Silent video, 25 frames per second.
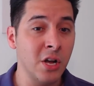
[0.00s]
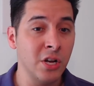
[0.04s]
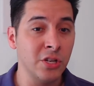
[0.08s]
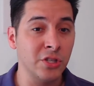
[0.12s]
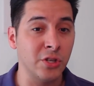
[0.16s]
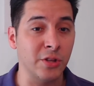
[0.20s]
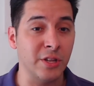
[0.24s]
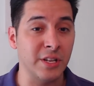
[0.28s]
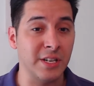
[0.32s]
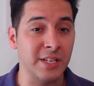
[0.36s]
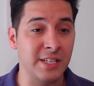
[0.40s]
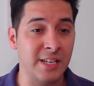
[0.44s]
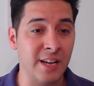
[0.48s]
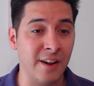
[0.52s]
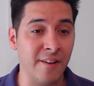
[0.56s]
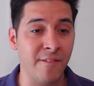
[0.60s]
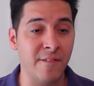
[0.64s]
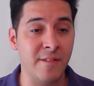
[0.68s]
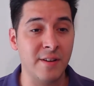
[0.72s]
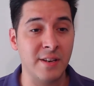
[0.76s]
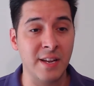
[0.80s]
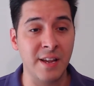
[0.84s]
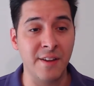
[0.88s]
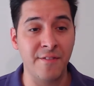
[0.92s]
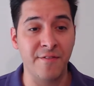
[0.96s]
So the
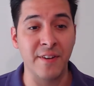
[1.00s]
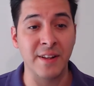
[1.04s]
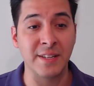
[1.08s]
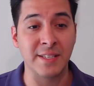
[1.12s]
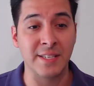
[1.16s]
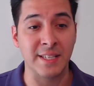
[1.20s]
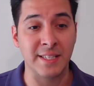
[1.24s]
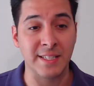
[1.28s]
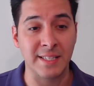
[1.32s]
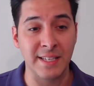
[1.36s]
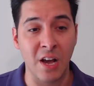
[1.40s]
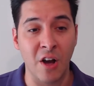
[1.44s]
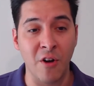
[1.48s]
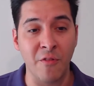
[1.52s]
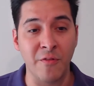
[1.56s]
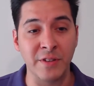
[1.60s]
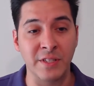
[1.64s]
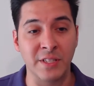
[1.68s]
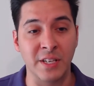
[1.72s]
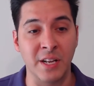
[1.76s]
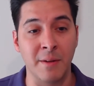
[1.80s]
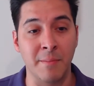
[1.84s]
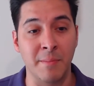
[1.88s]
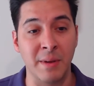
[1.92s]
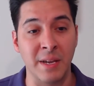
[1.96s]
defense itself
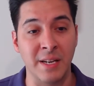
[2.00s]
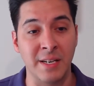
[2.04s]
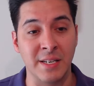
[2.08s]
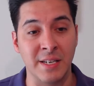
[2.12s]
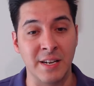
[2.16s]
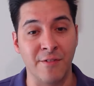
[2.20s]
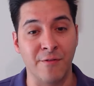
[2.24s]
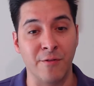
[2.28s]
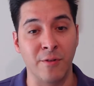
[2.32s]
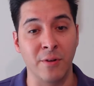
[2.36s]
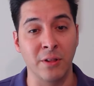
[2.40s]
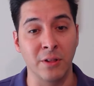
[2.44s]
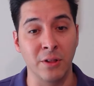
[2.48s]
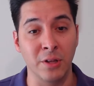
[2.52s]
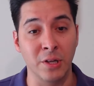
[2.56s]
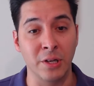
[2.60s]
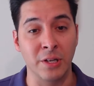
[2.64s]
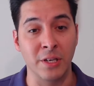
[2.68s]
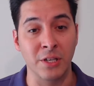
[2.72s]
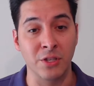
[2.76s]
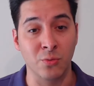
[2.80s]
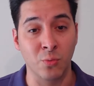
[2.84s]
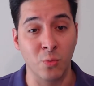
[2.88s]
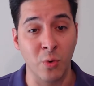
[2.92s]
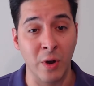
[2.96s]
is going to be a different
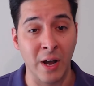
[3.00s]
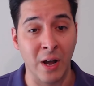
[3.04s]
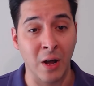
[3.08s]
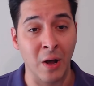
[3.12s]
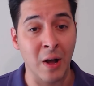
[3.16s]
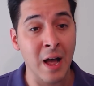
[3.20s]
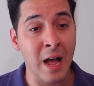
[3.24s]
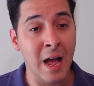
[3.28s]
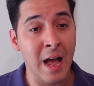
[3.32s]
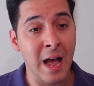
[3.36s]
look as well.